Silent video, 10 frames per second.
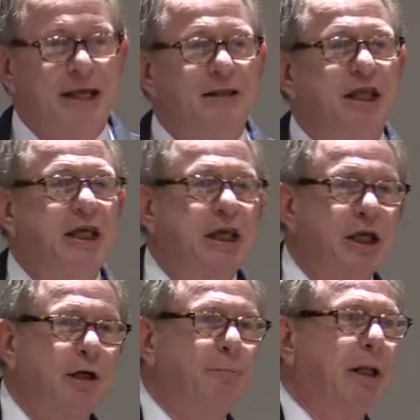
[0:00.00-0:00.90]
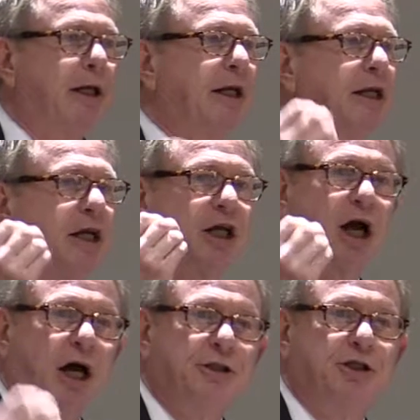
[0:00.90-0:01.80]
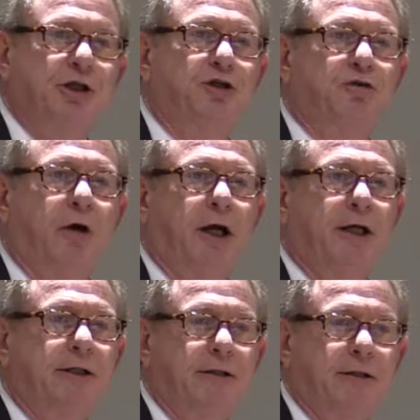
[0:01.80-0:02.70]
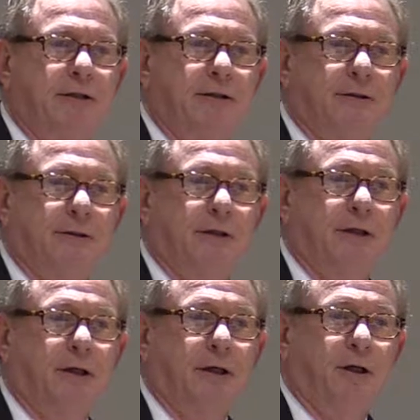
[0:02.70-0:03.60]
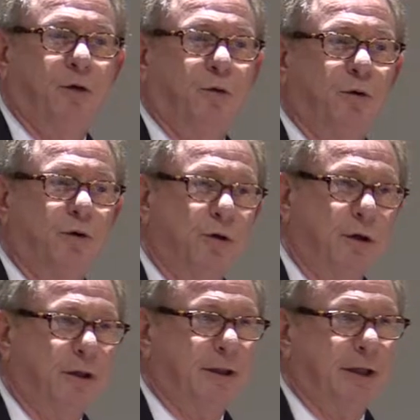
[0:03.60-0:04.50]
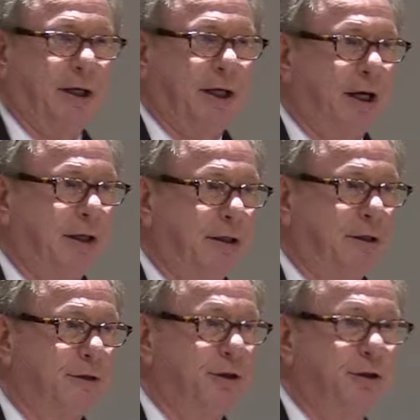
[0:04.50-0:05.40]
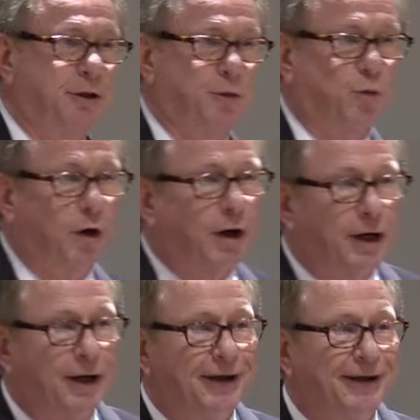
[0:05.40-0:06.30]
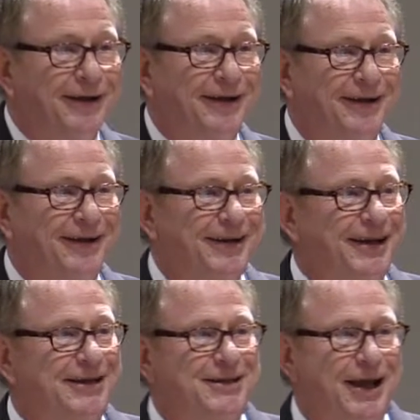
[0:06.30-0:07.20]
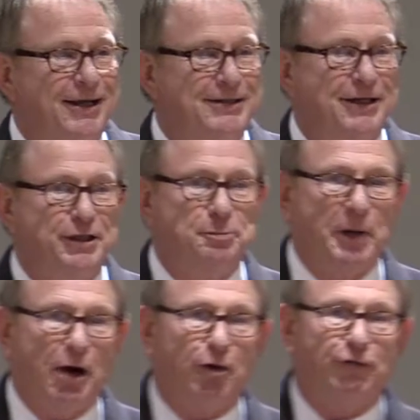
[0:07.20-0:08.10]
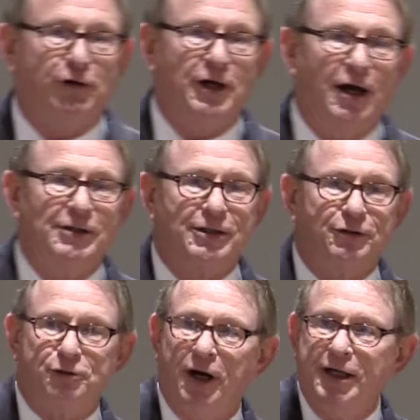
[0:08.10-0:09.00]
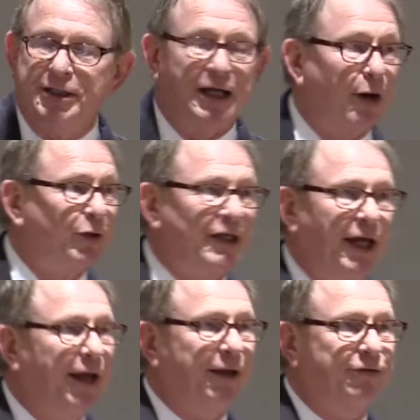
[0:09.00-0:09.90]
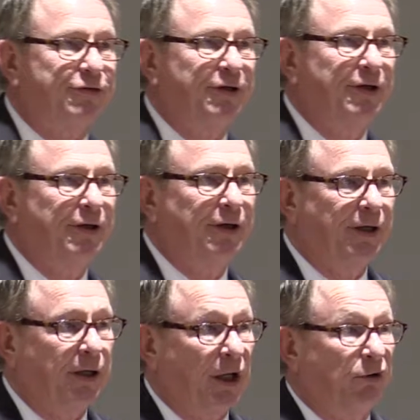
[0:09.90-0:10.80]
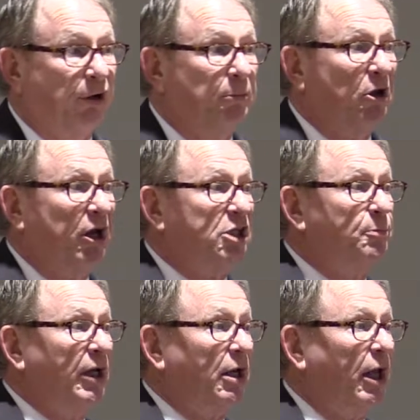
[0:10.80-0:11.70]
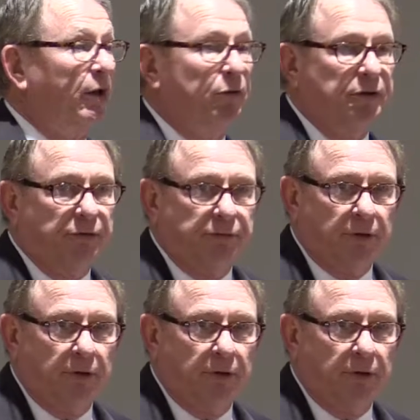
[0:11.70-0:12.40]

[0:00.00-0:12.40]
The inability to concentrate. How do y'all do your work? It takes such powerful concentration, I would guess. And I don't even know how to speak languages.